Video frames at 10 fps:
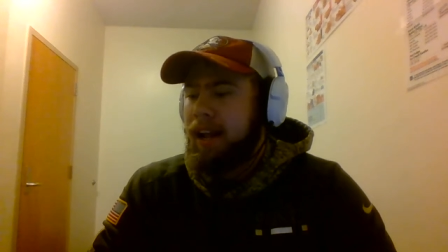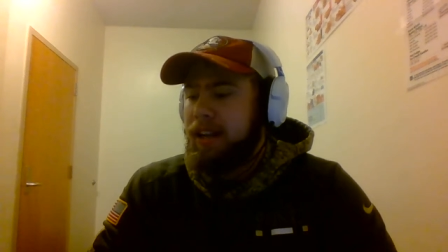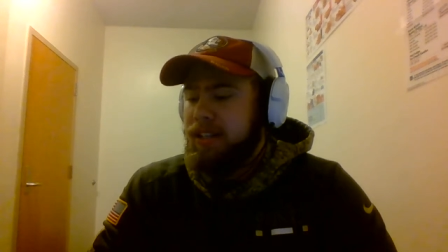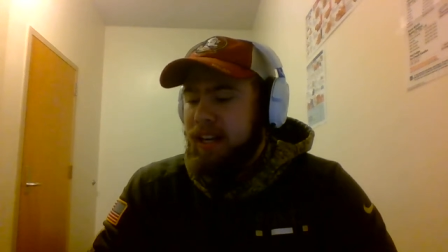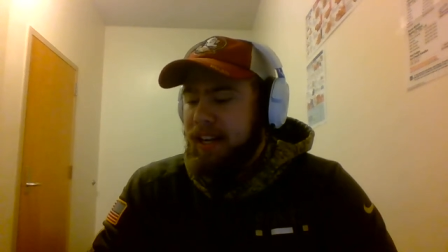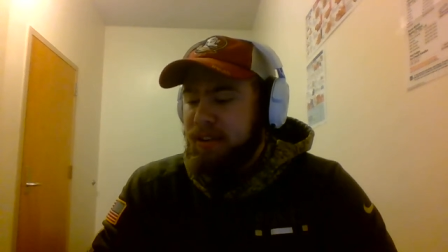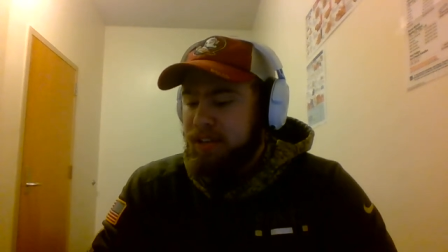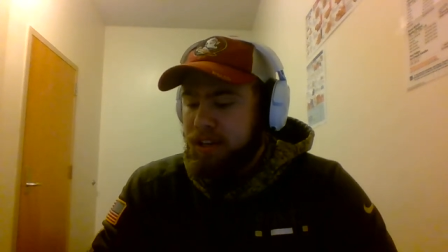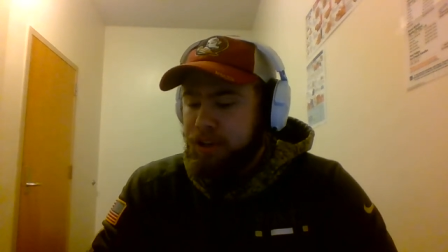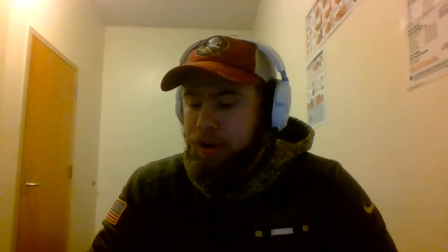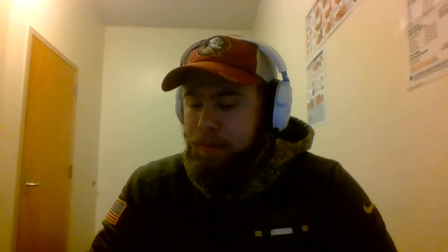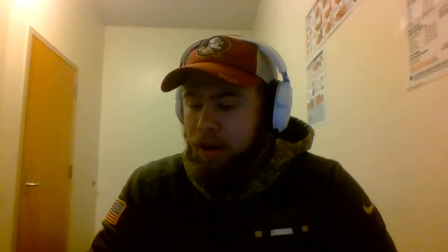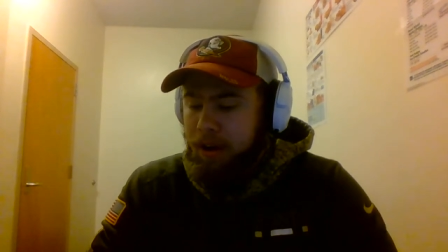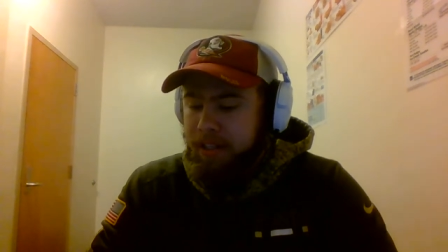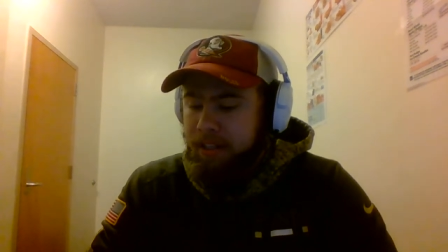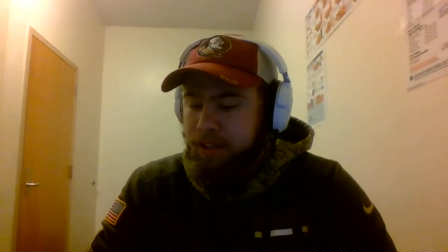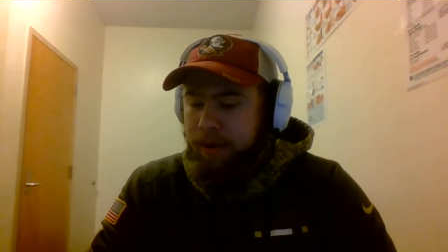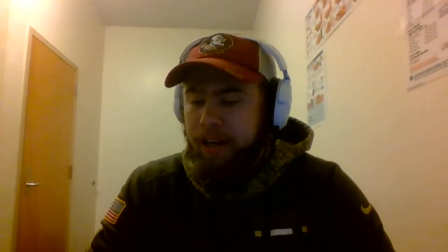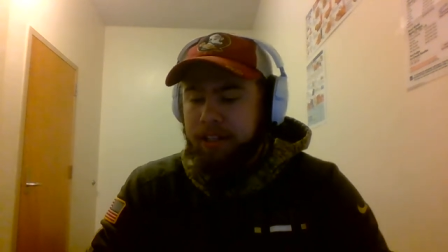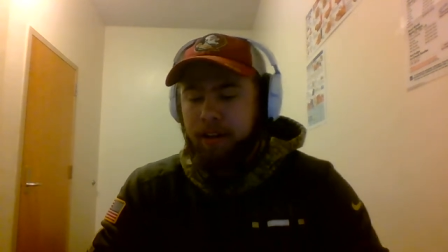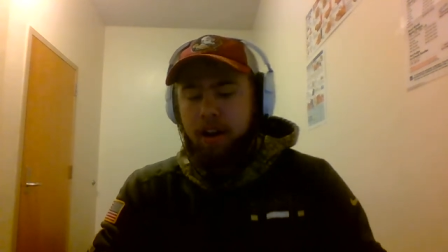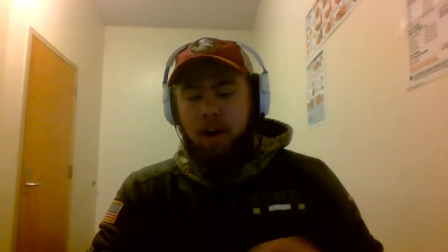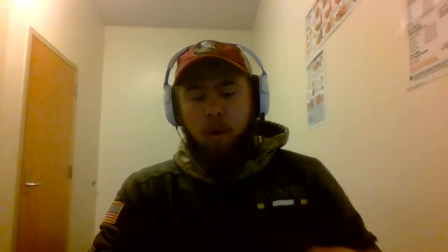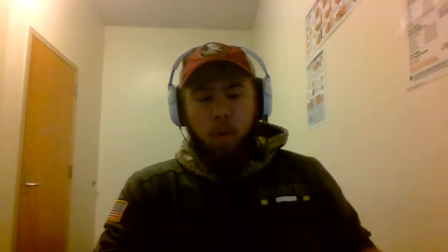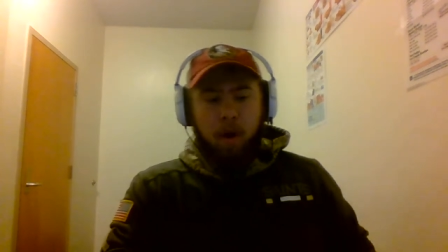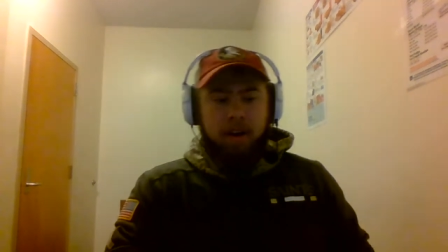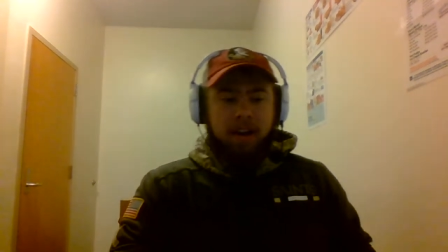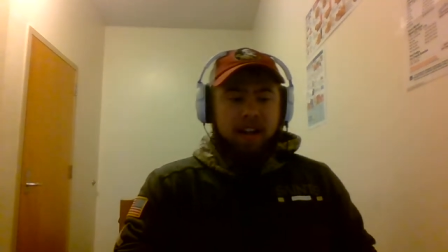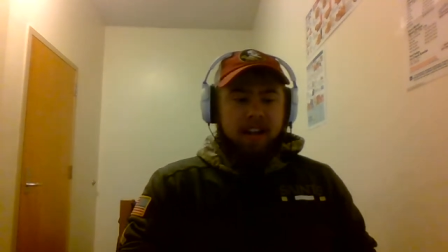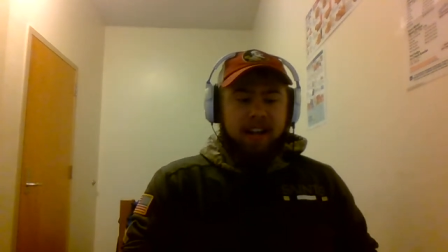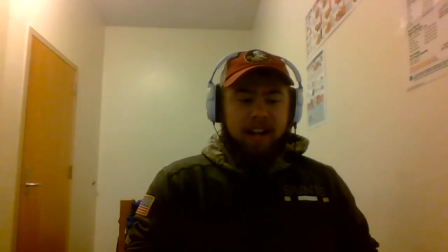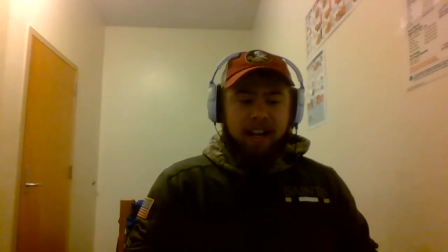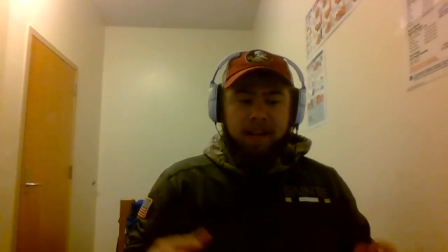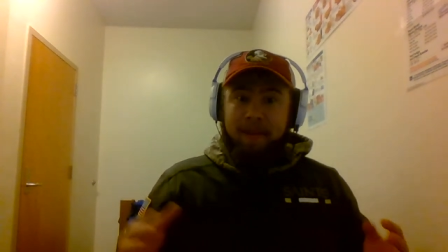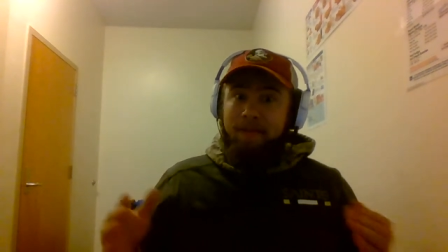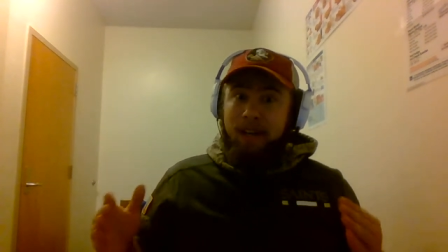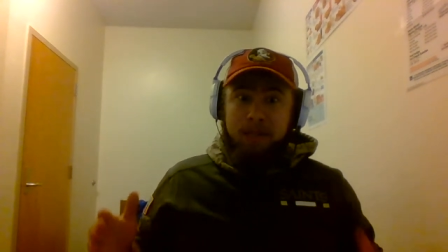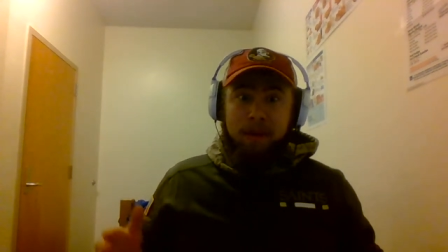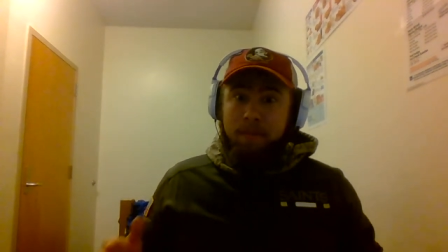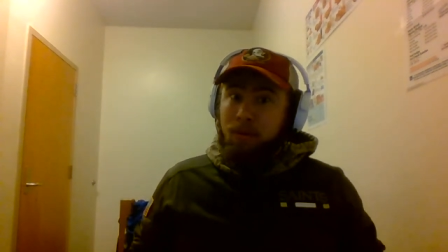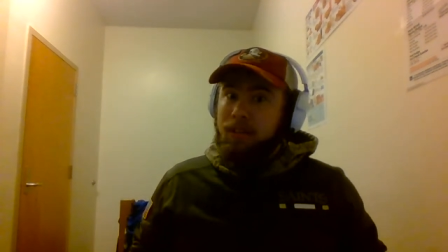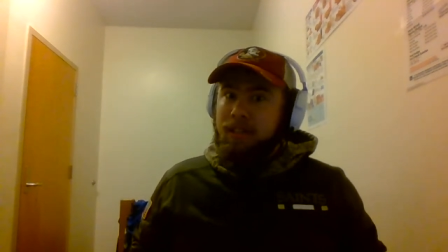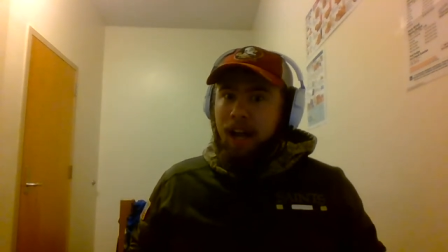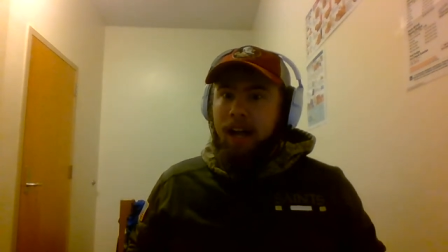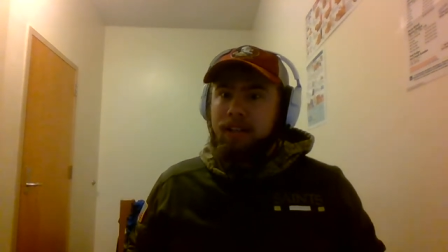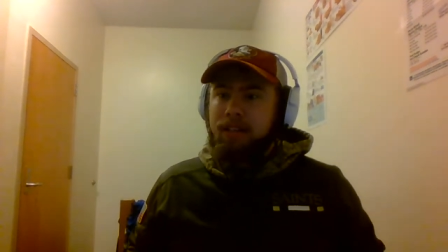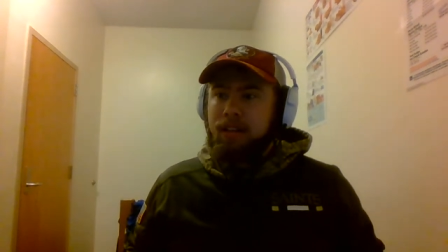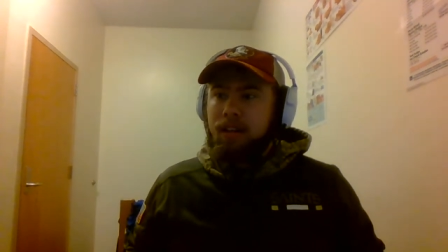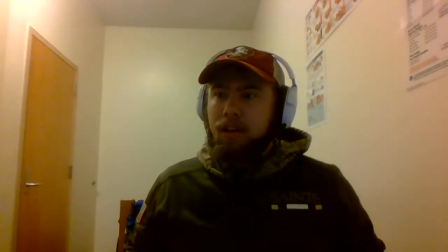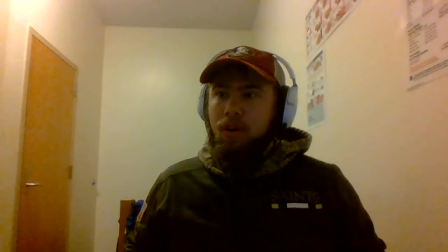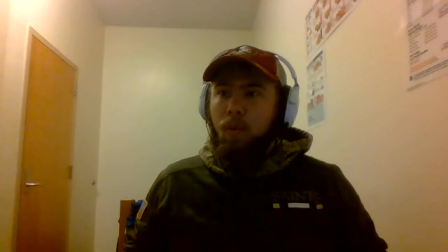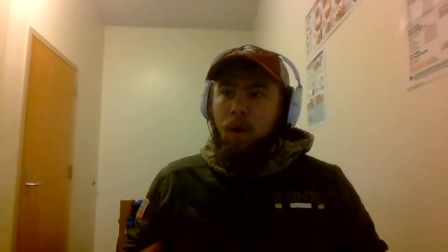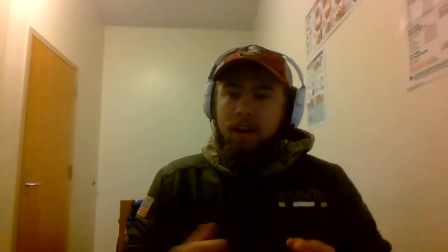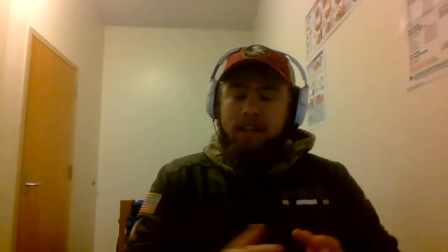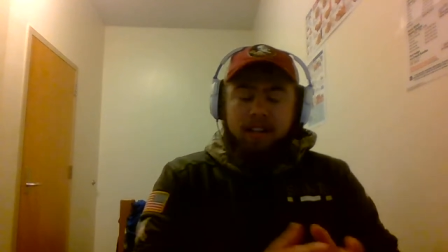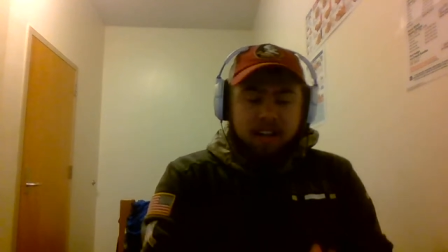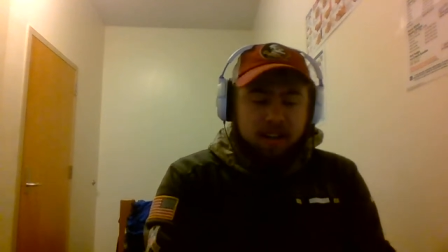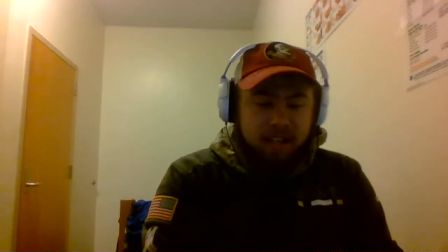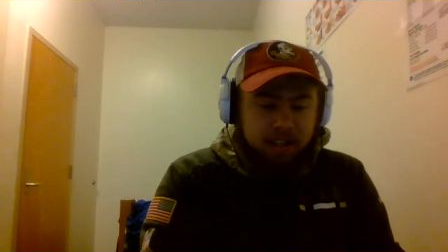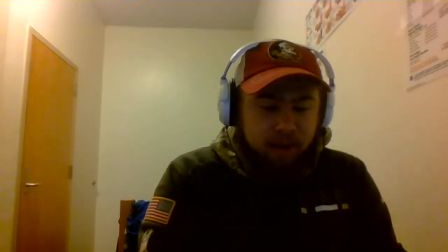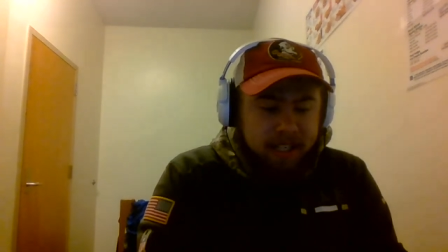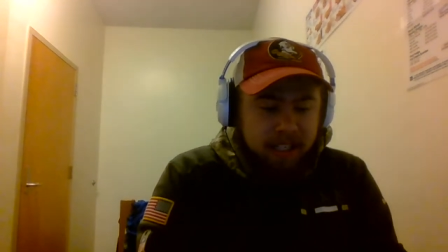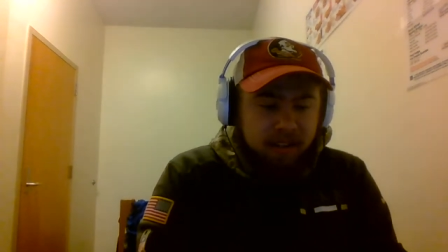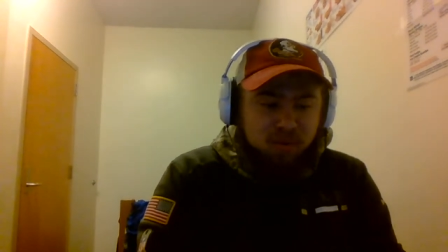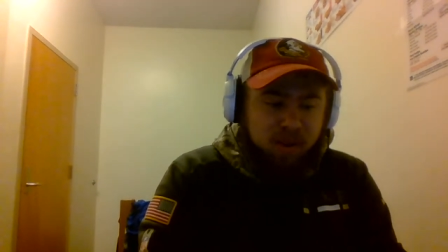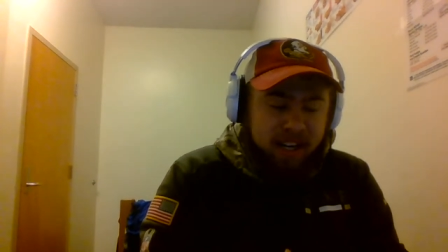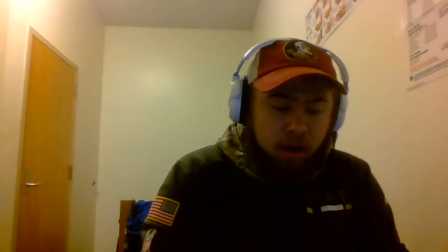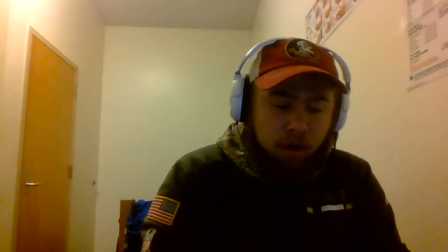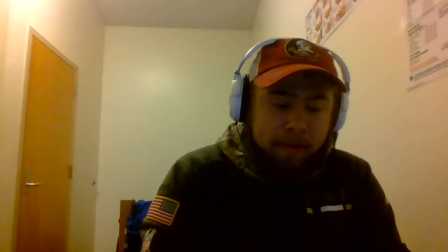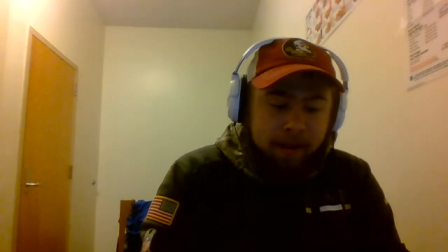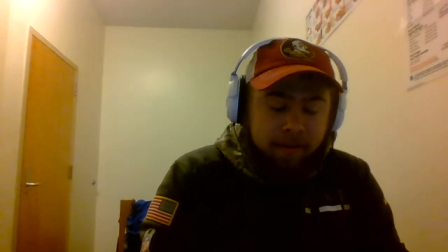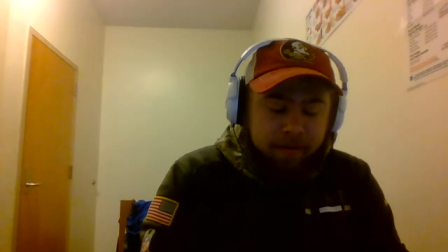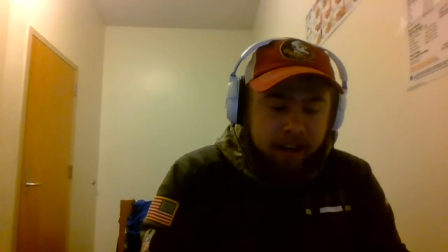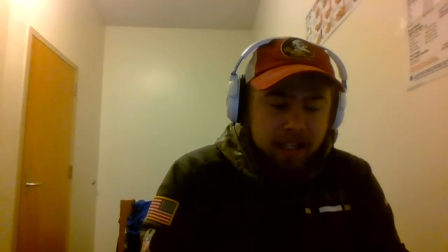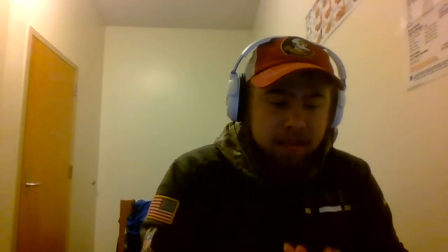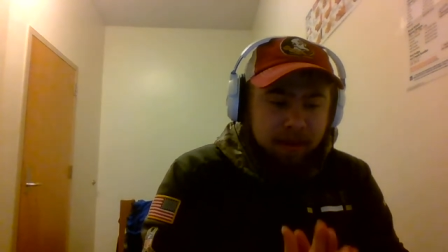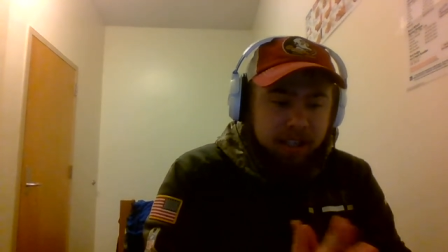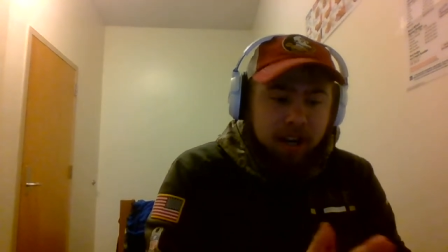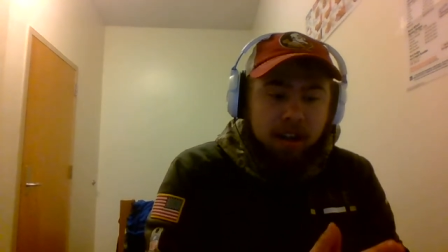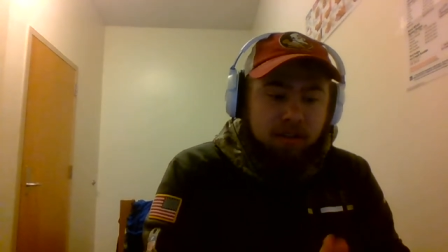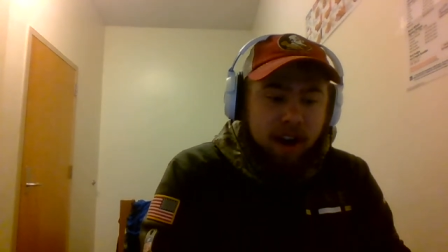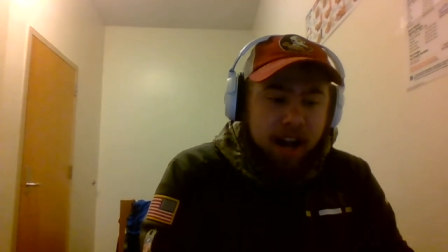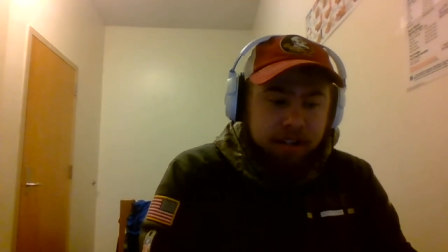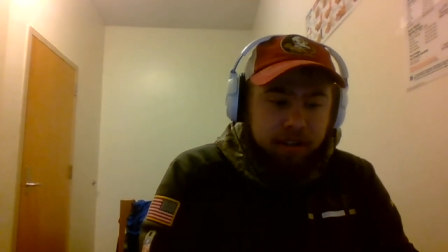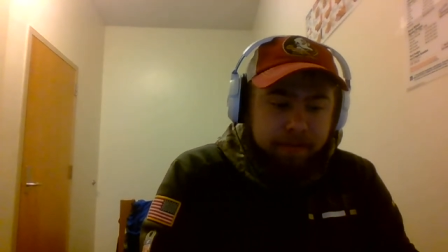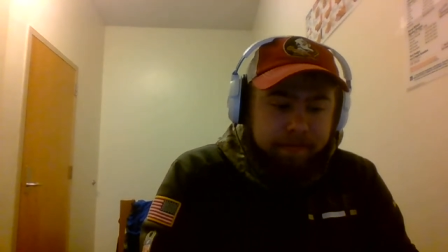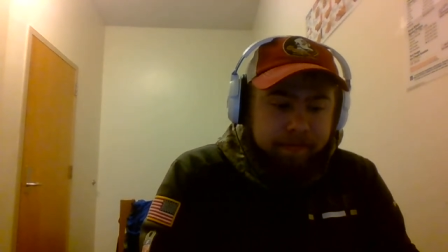and it, it was a two pronged situation. One, and it could be fixed by both sides. One situation could only been fixed by John Thrasher,